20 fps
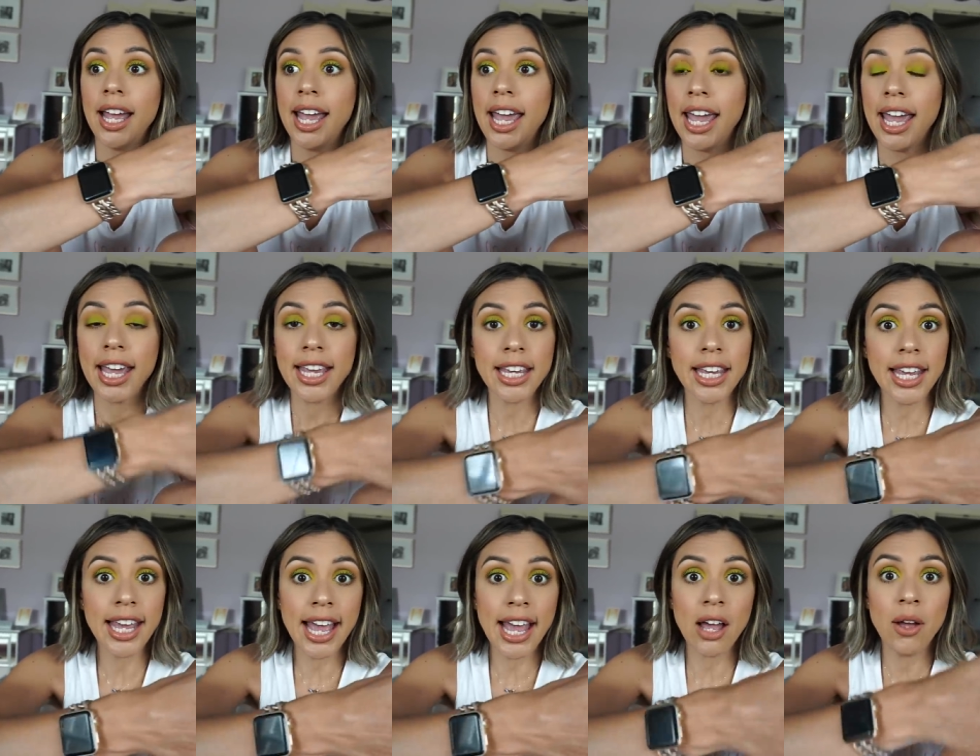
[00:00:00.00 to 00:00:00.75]

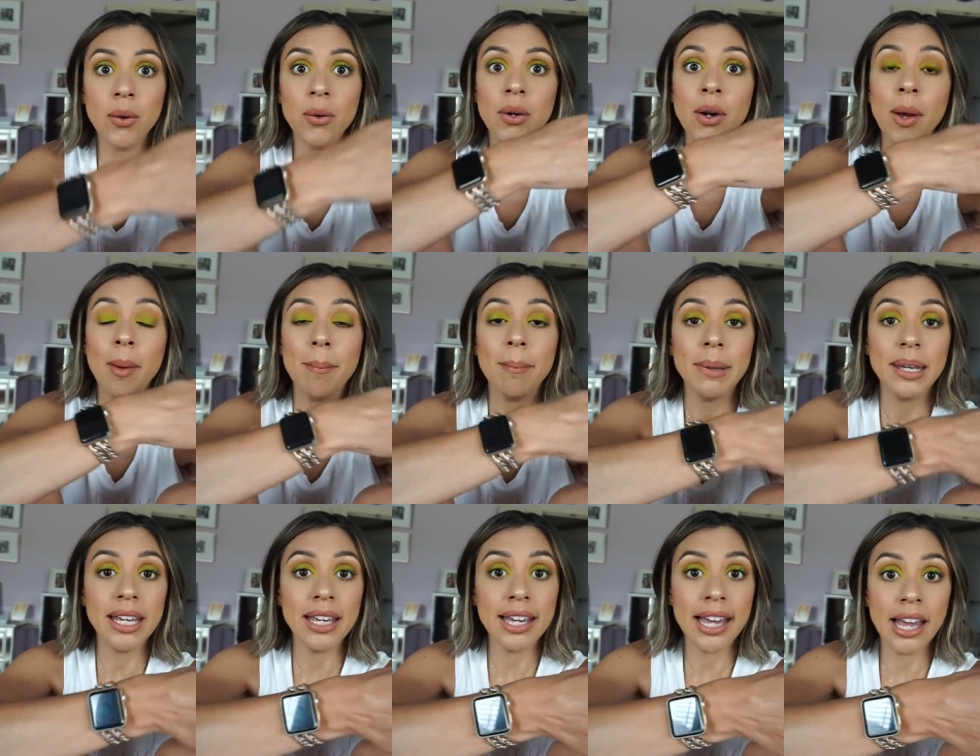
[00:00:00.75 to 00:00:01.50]
hanging out,
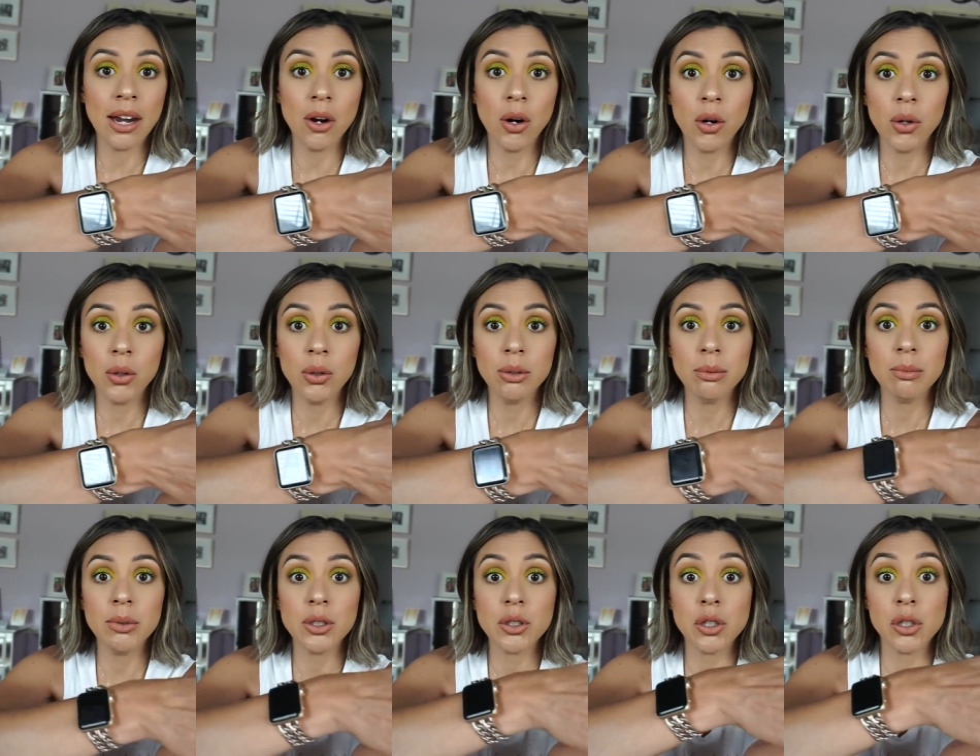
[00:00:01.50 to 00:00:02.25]
being at
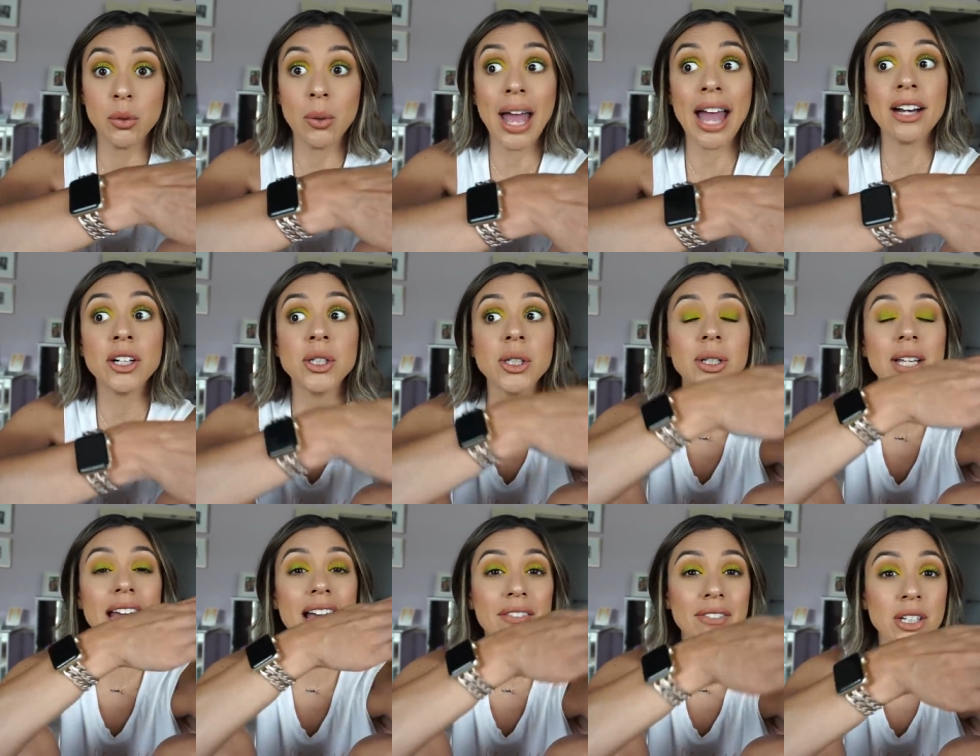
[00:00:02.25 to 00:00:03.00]
home to
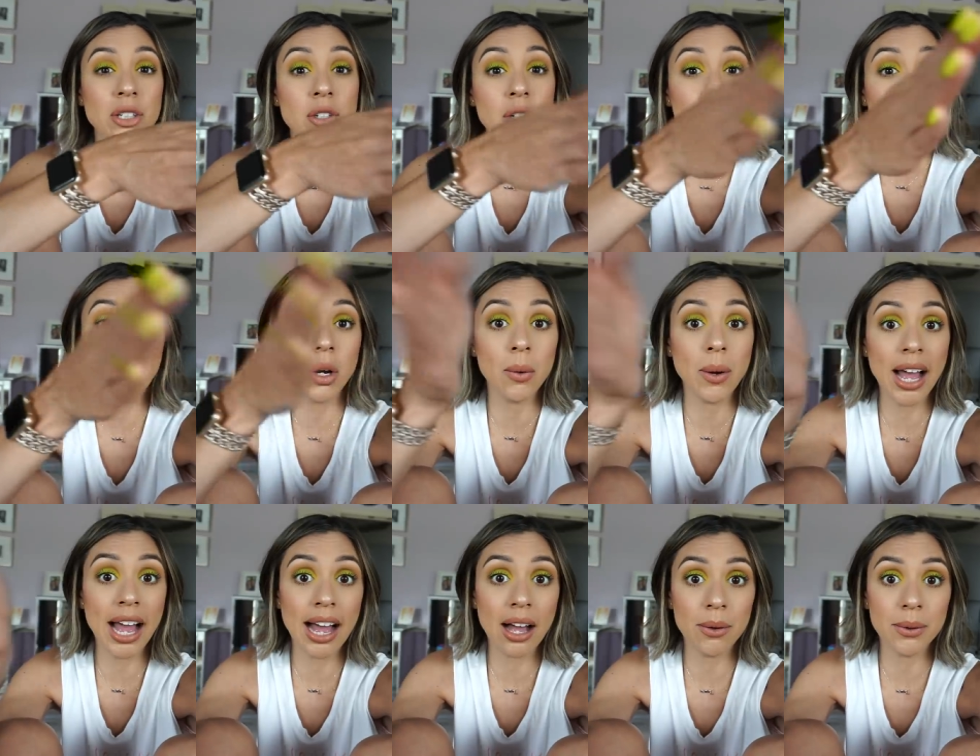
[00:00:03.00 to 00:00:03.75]
actually having to
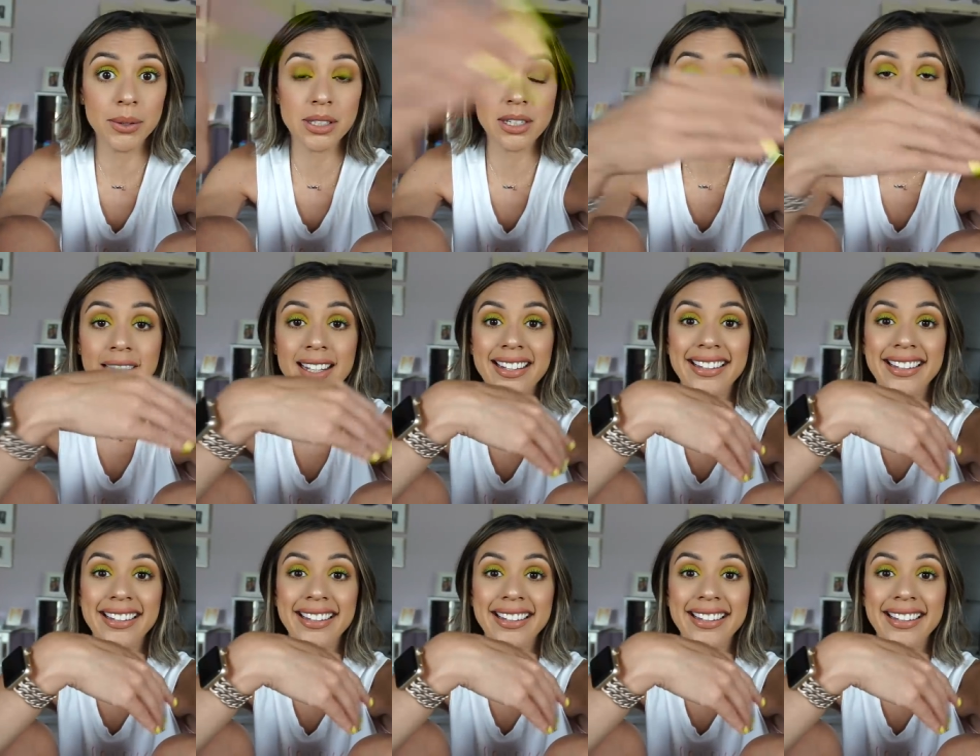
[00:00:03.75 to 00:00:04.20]
go out.